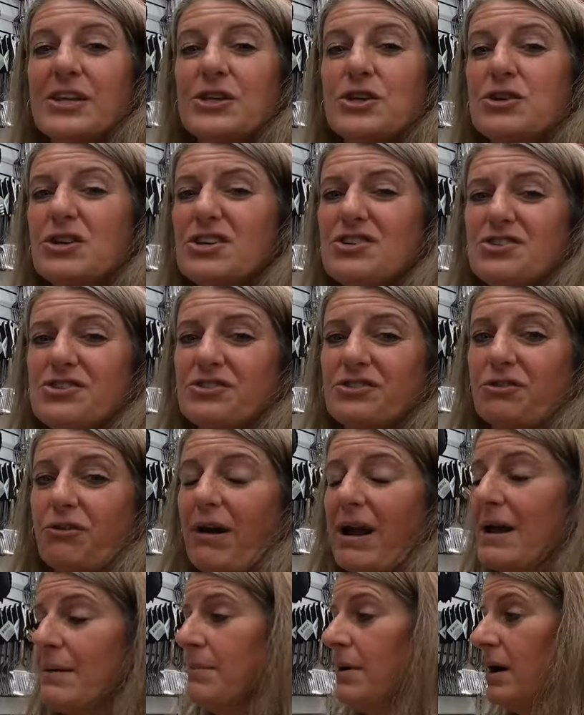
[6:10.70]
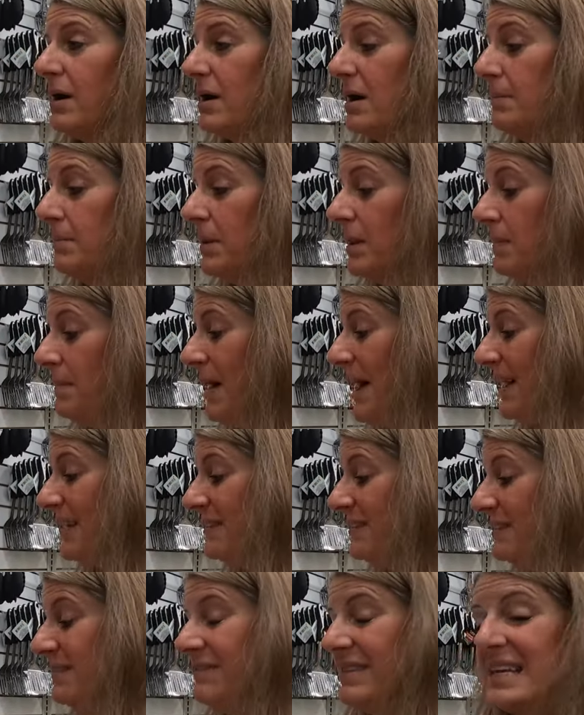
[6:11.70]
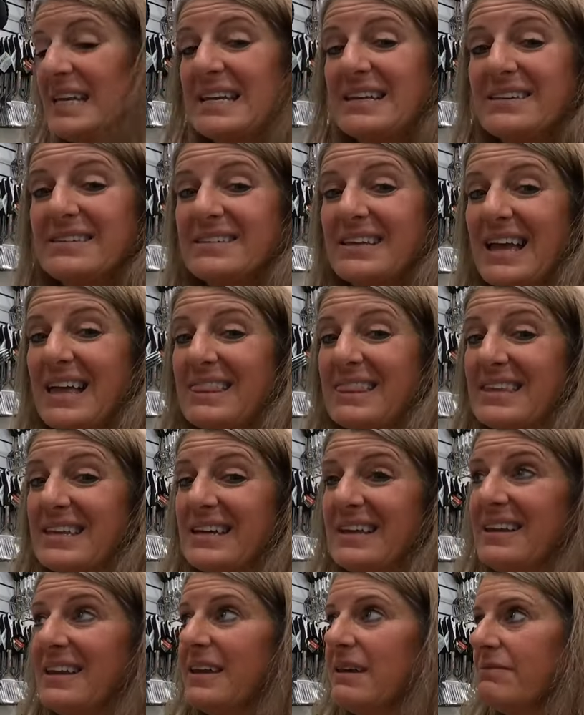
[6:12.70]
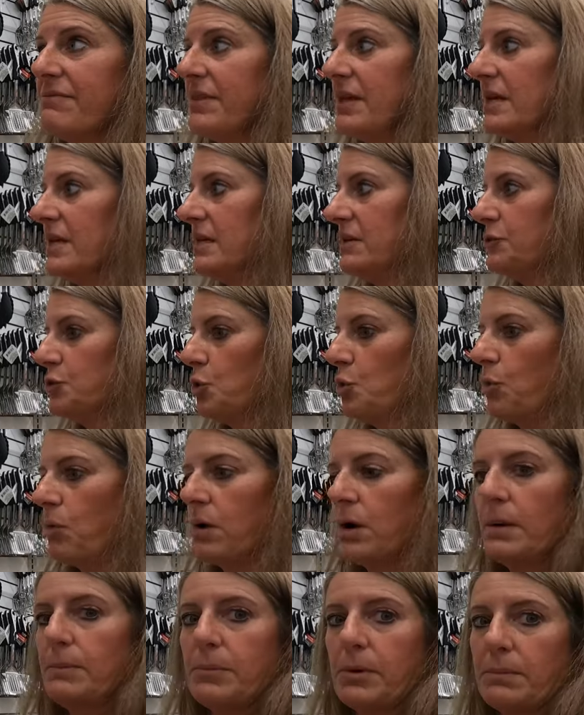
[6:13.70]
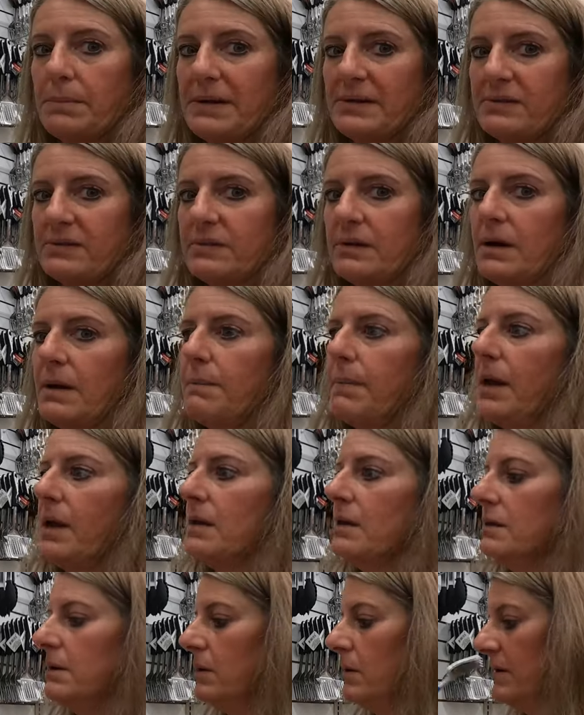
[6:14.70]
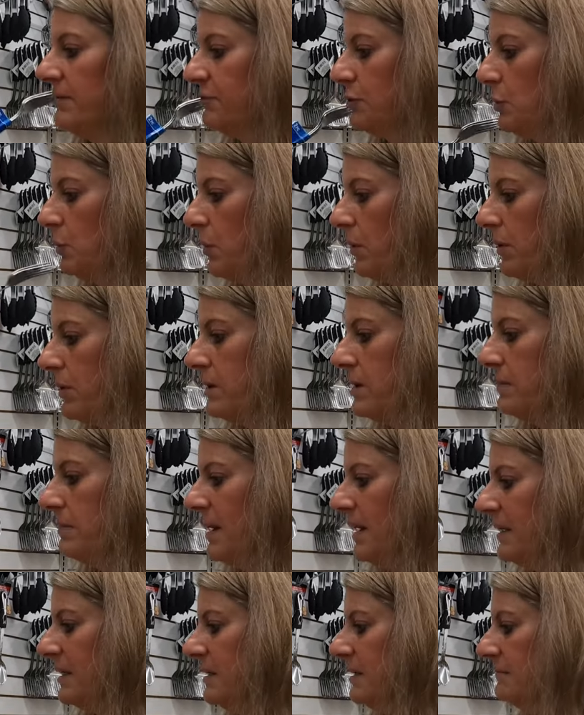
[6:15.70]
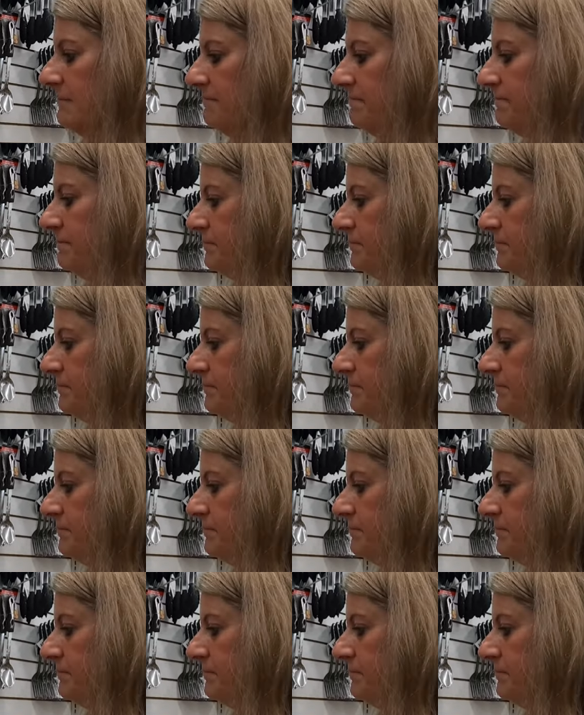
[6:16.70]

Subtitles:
You can just grab a couple of packs of these, and then if they get tore up or messed up, you don't have to worry about it.